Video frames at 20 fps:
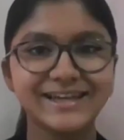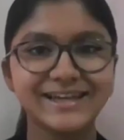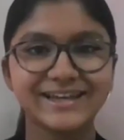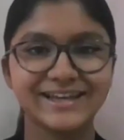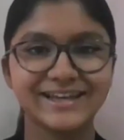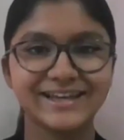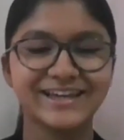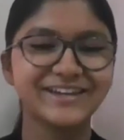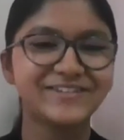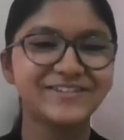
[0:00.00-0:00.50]

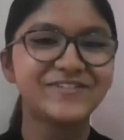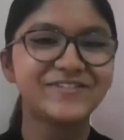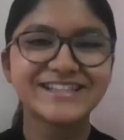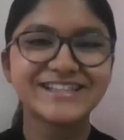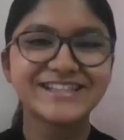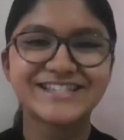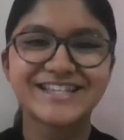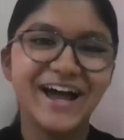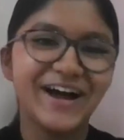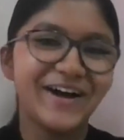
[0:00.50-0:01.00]
it
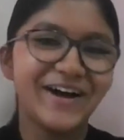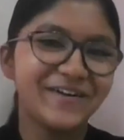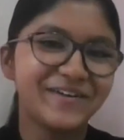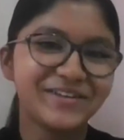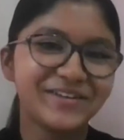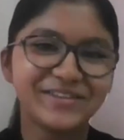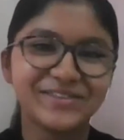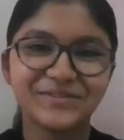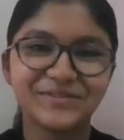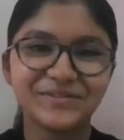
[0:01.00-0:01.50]
feels out
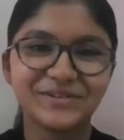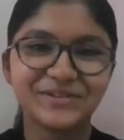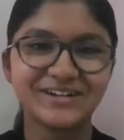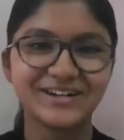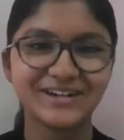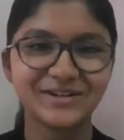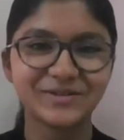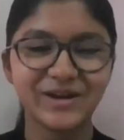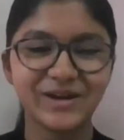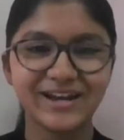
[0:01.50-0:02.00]
of the
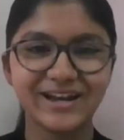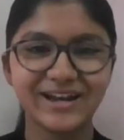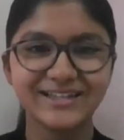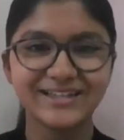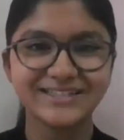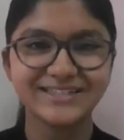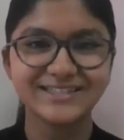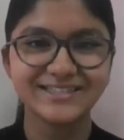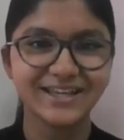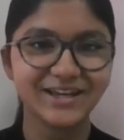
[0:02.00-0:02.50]
world
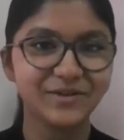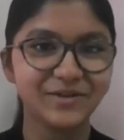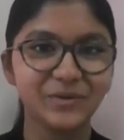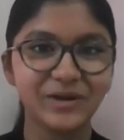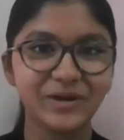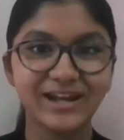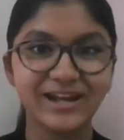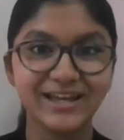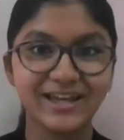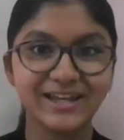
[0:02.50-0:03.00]

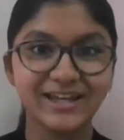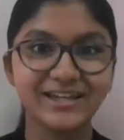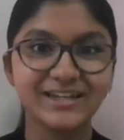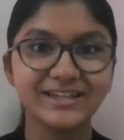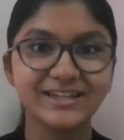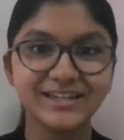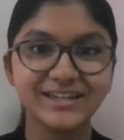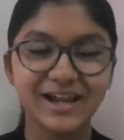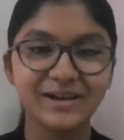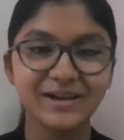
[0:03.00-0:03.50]
when I
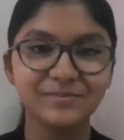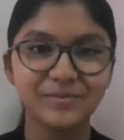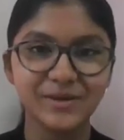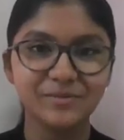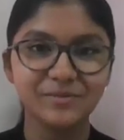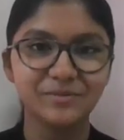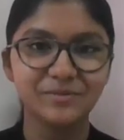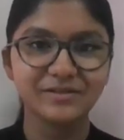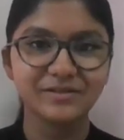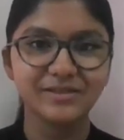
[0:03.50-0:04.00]
tell
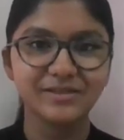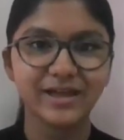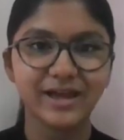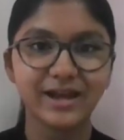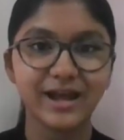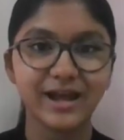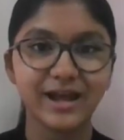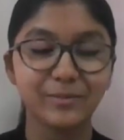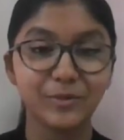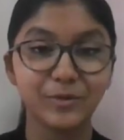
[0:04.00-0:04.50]
people that
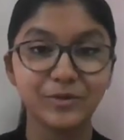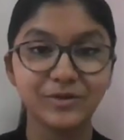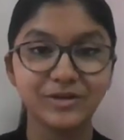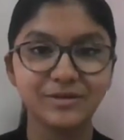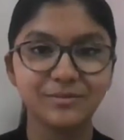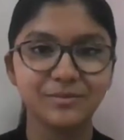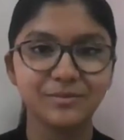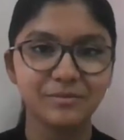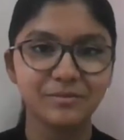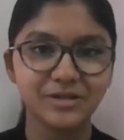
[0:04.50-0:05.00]
I'm going to
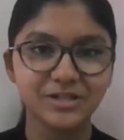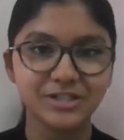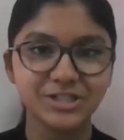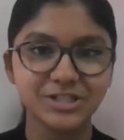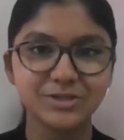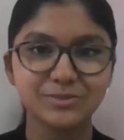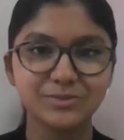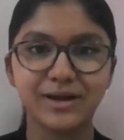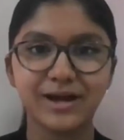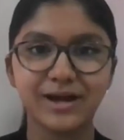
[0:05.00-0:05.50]

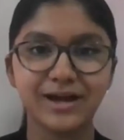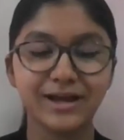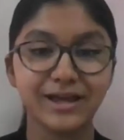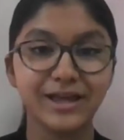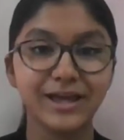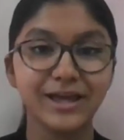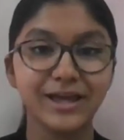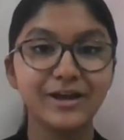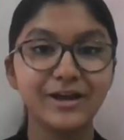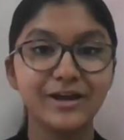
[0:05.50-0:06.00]
publish
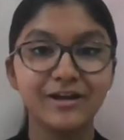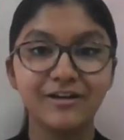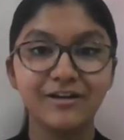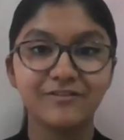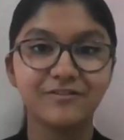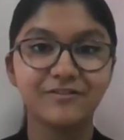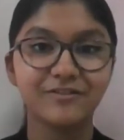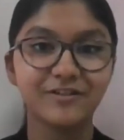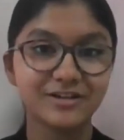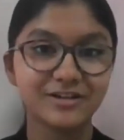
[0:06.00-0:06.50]
my
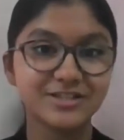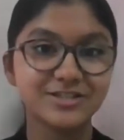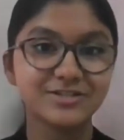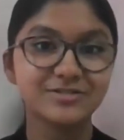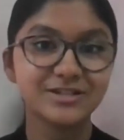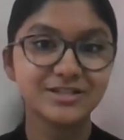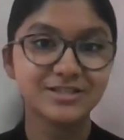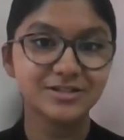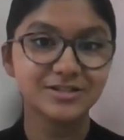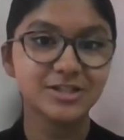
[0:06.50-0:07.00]
first
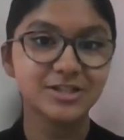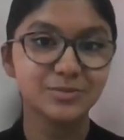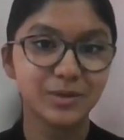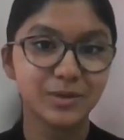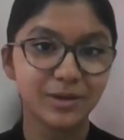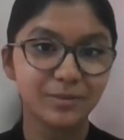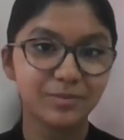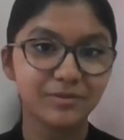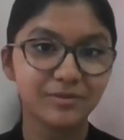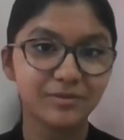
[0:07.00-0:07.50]
research
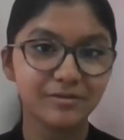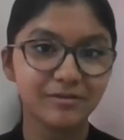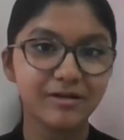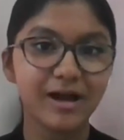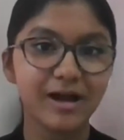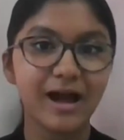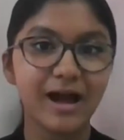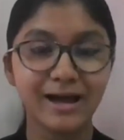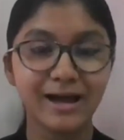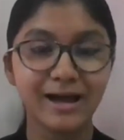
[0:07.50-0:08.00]
paper.
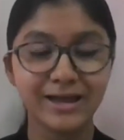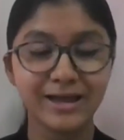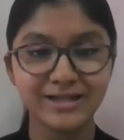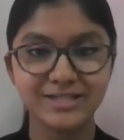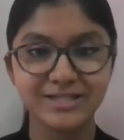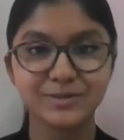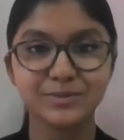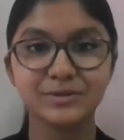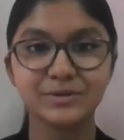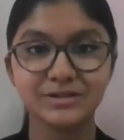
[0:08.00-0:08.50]
I as
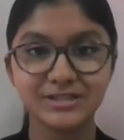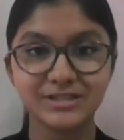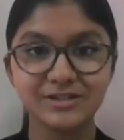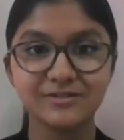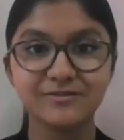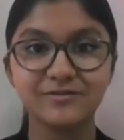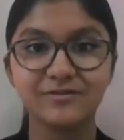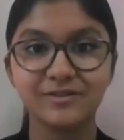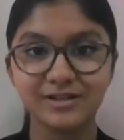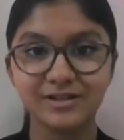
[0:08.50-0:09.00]
a
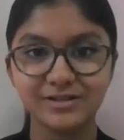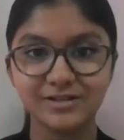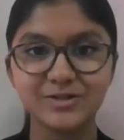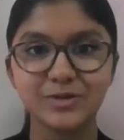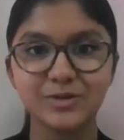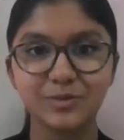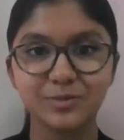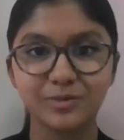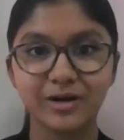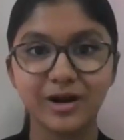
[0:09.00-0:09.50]
person feel
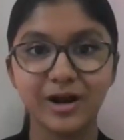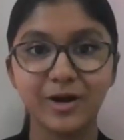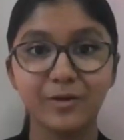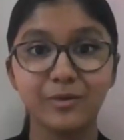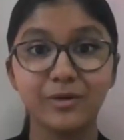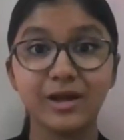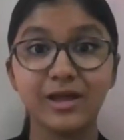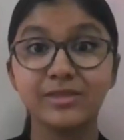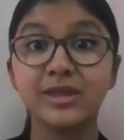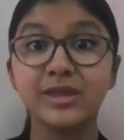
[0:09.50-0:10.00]
so proud,
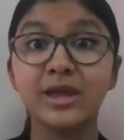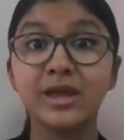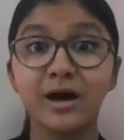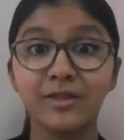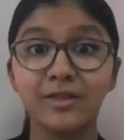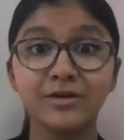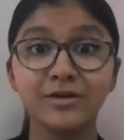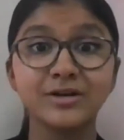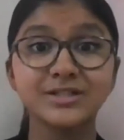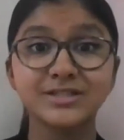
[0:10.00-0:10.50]
and the
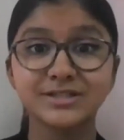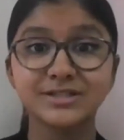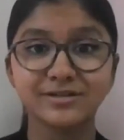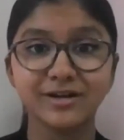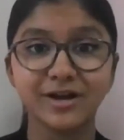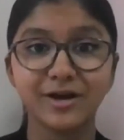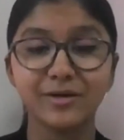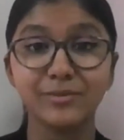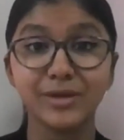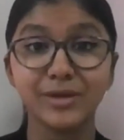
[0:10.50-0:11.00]
others
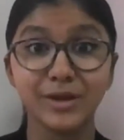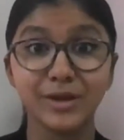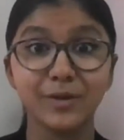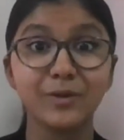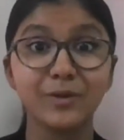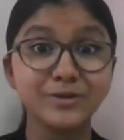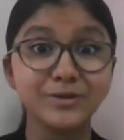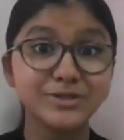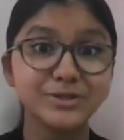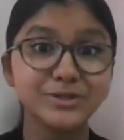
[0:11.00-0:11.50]
around me
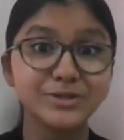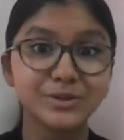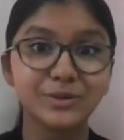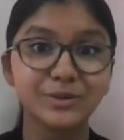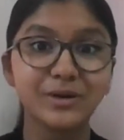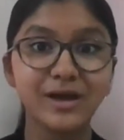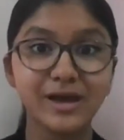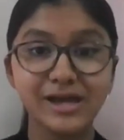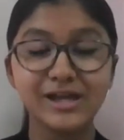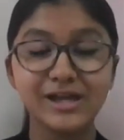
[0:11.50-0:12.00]
also
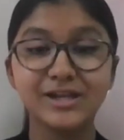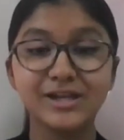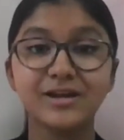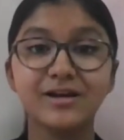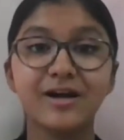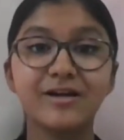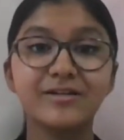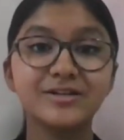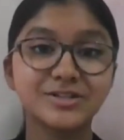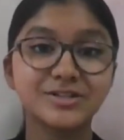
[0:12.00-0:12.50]

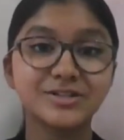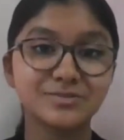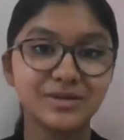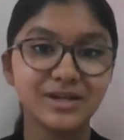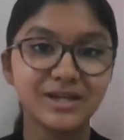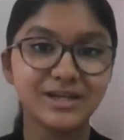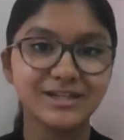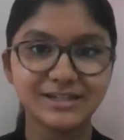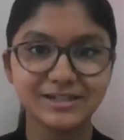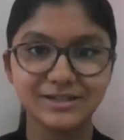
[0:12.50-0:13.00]
encourage
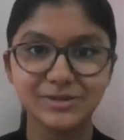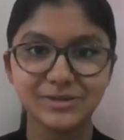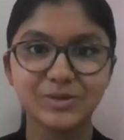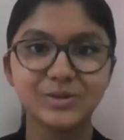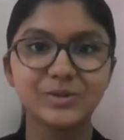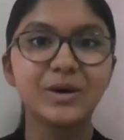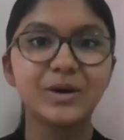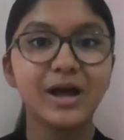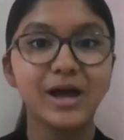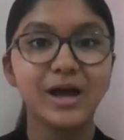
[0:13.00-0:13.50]
me to
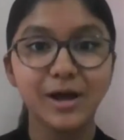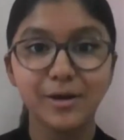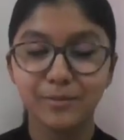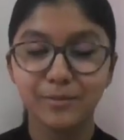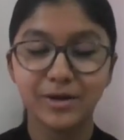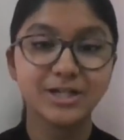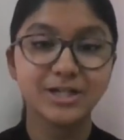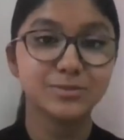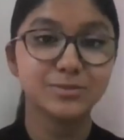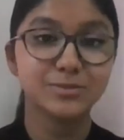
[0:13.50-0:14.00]
do
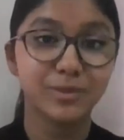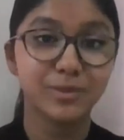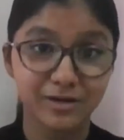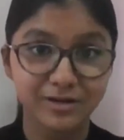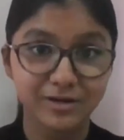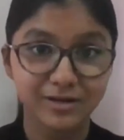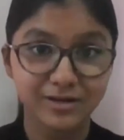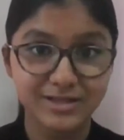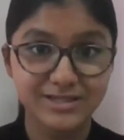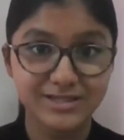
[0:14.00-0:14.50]
much
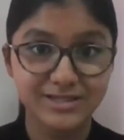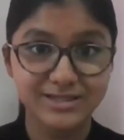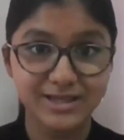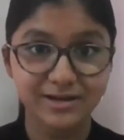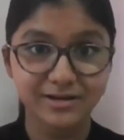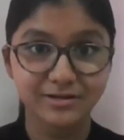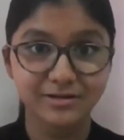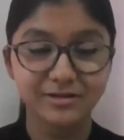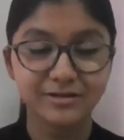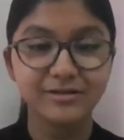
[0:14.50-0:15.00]
better in this
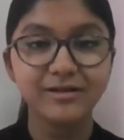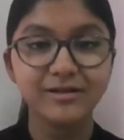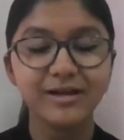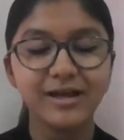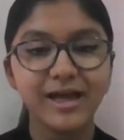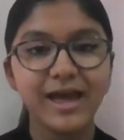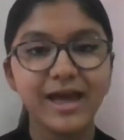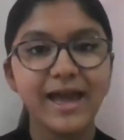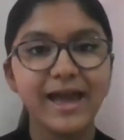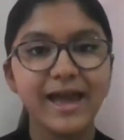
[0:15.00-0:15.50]
sector.
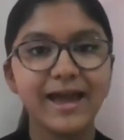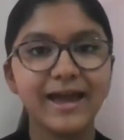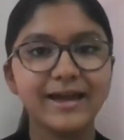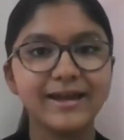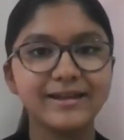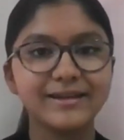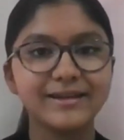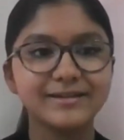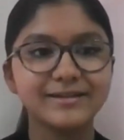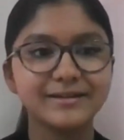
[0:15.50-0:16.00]

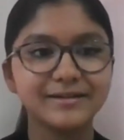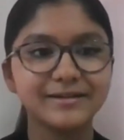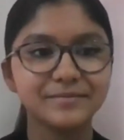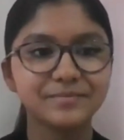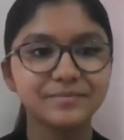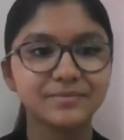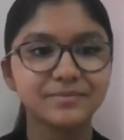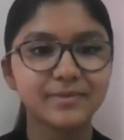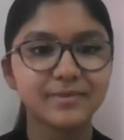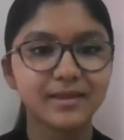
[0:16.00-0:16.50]
And
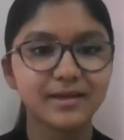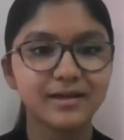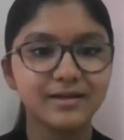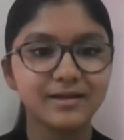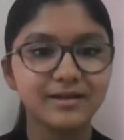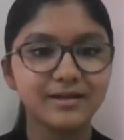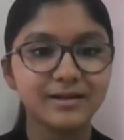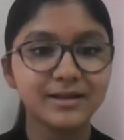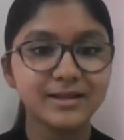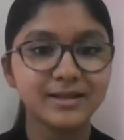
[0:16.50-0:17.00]

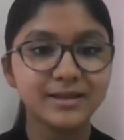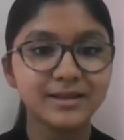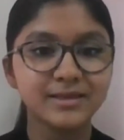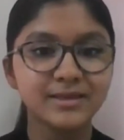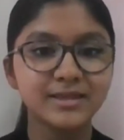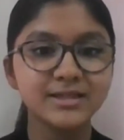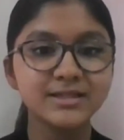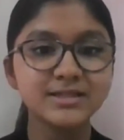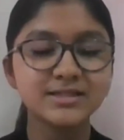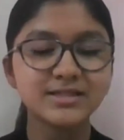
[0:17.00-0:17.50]

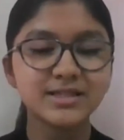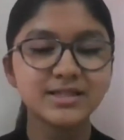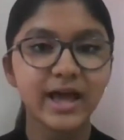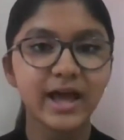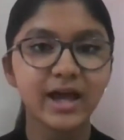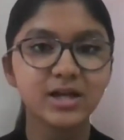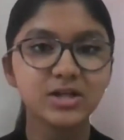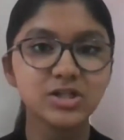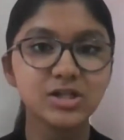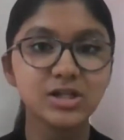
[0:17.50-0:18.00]
this
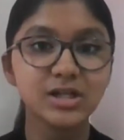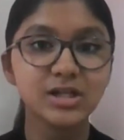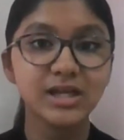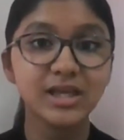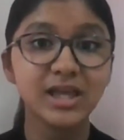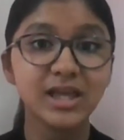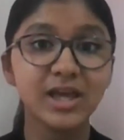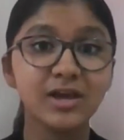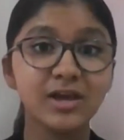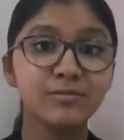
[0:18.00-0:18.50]
actually
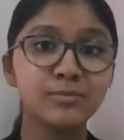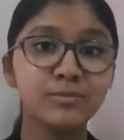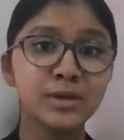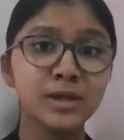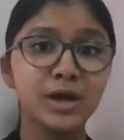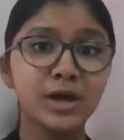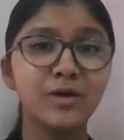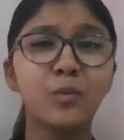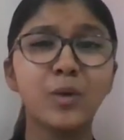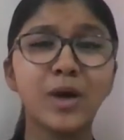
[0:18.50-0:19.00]
gave me
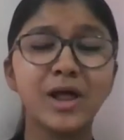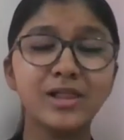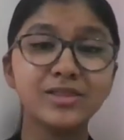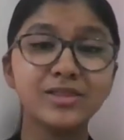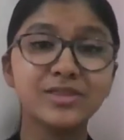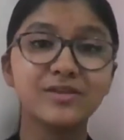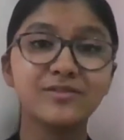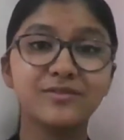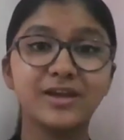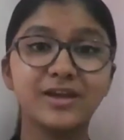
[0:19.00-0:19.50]
a
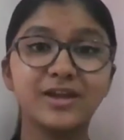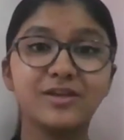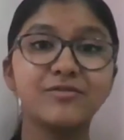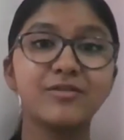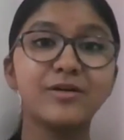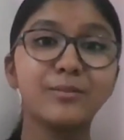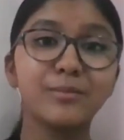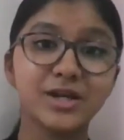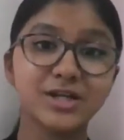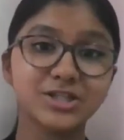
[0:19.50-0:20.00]
wealth of
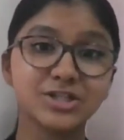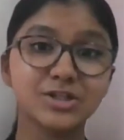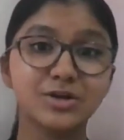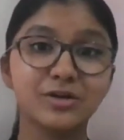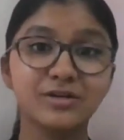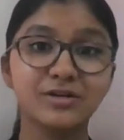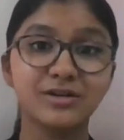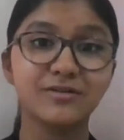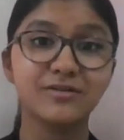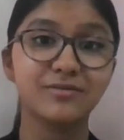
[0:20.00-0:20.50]
information
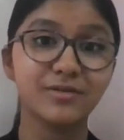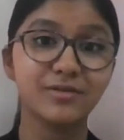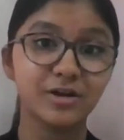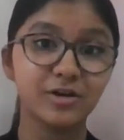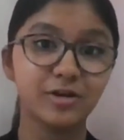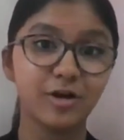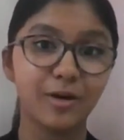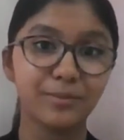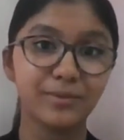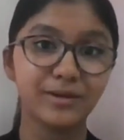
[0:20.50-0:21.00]
on different
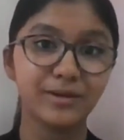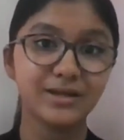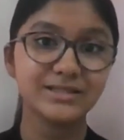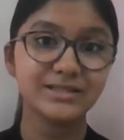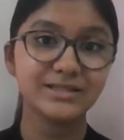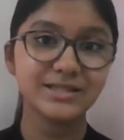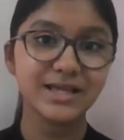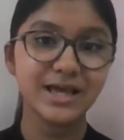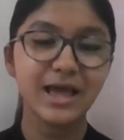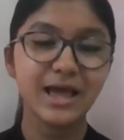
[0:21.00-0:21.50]
topics.